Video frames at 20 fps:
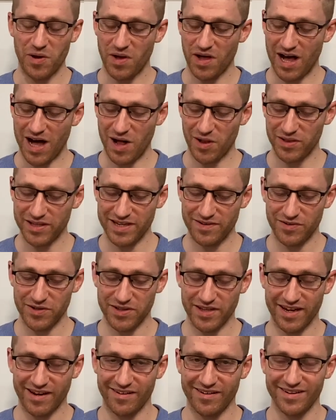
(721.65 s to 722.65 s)
I'll leave you
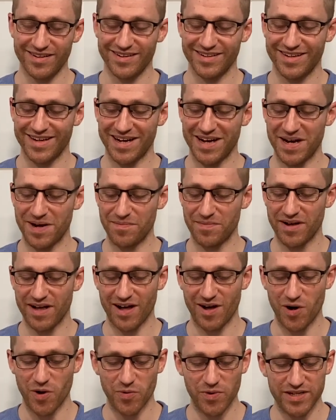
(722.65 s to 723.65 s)
there.
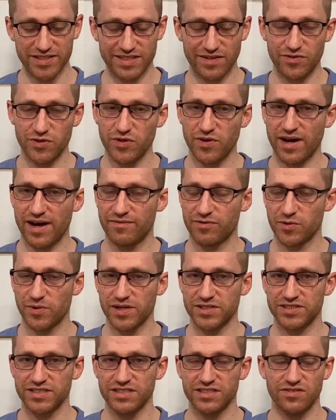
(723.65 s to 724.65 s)
Always, if you have
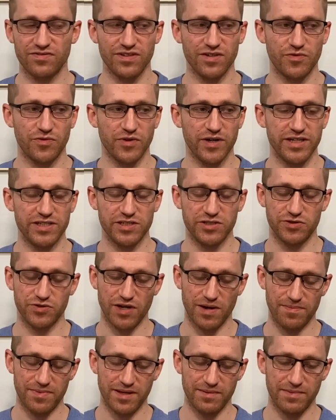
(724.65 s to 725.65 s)
questions, feel free to
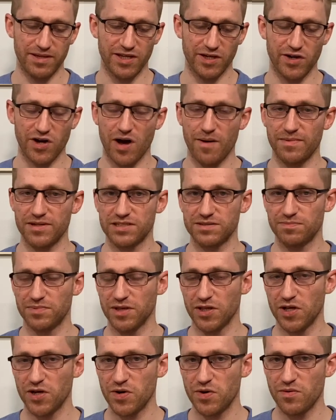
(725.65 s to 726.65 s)
drop them in the comments
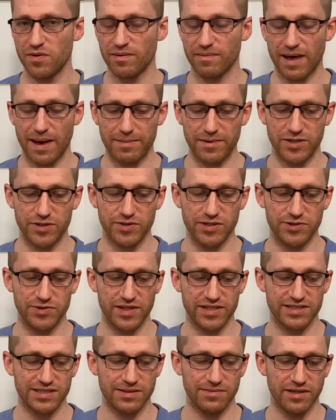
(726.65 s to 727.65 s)
below. I'm happy to
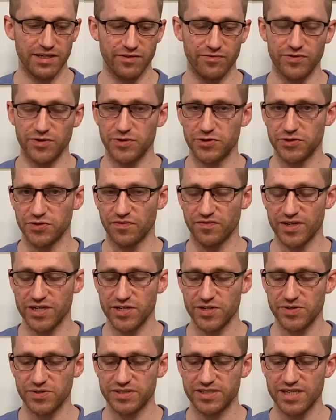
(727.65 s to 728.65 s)
address them in future
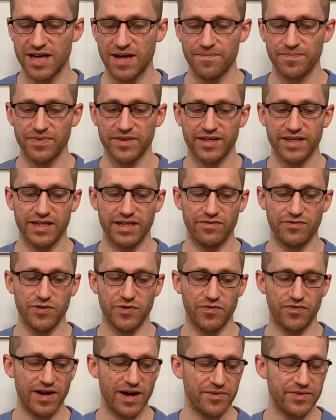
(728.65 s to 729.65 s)
videos. If you
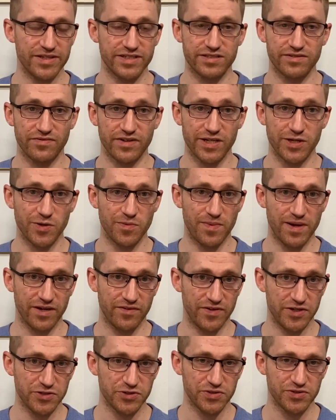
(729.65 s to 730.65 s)
found this video
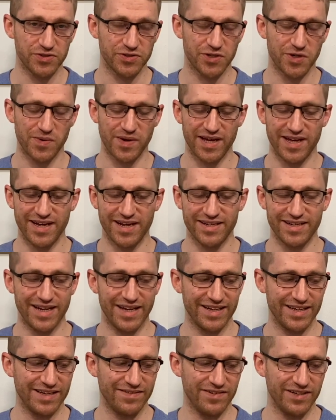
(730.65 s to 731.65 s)
beneficial, go ahead
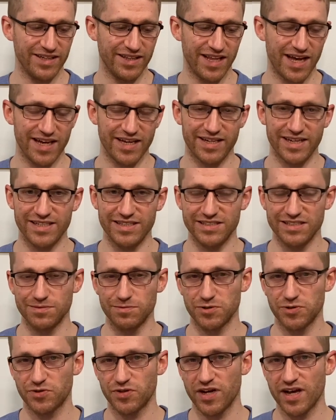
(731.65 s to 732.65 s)
and give it a like and
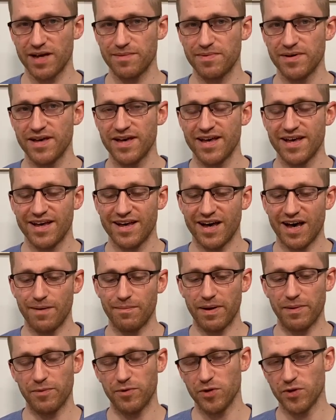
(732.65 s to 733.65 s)
subscribe,
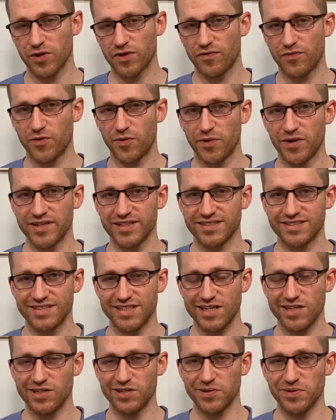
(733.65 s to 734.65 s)
and we'll look forward to
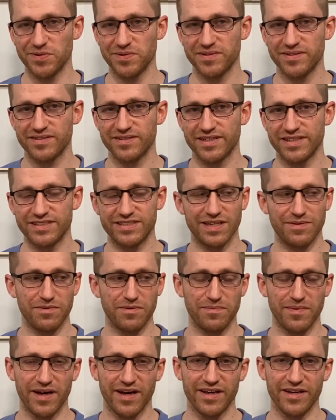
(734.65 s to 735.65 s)
seeing you in some of
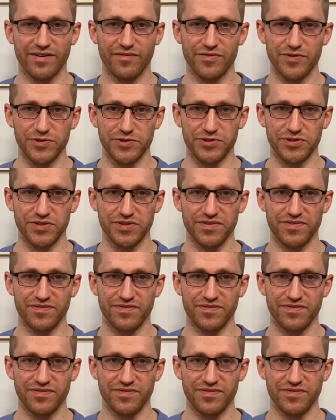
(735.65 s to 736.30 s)
my future